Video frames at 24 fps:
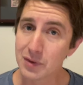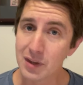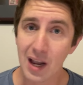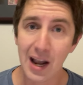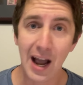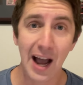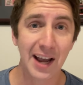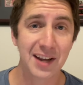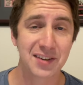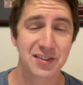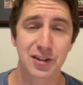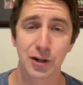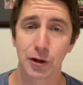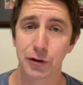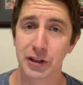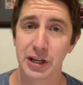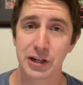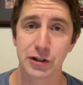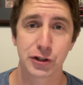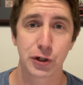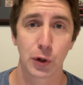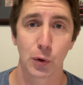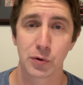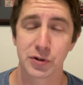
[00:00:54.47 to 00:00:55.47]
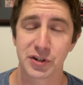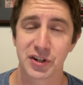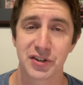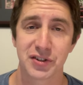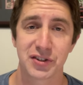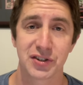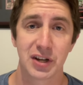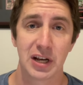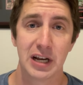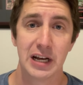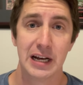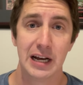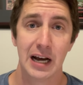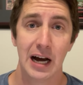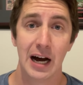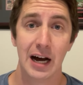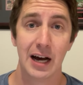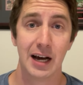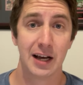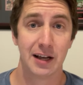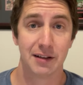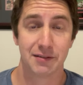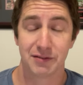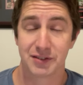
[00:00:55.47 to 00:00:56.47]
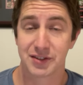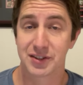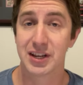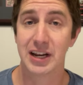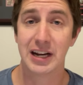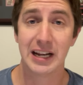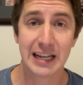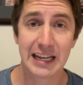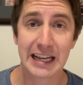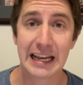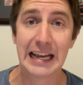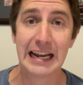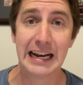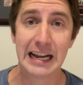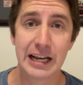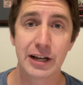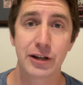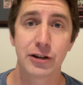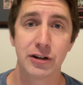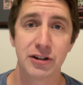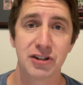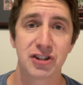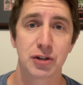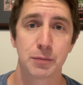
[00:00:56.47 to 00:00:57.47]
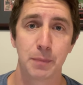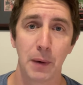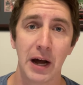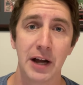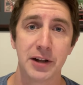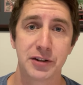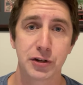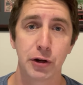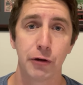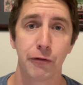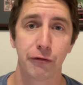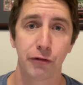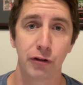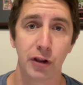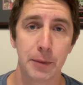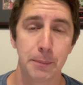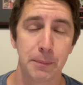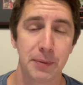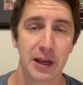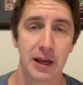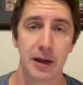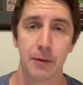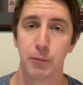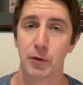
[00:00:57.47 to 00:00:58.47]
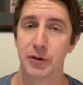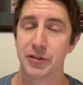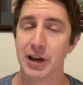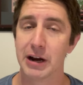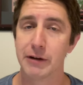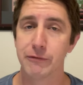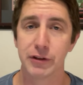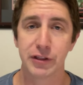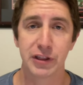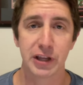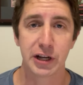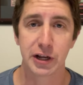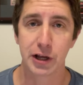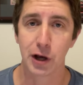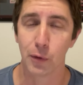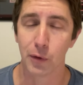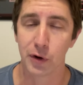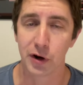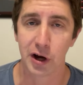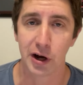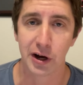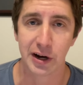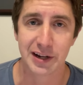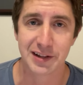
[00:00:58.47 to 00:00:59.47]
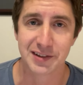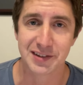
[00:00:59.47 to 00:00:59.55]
I still think Georgia's sitting in a good spot to flip him. With everything going on in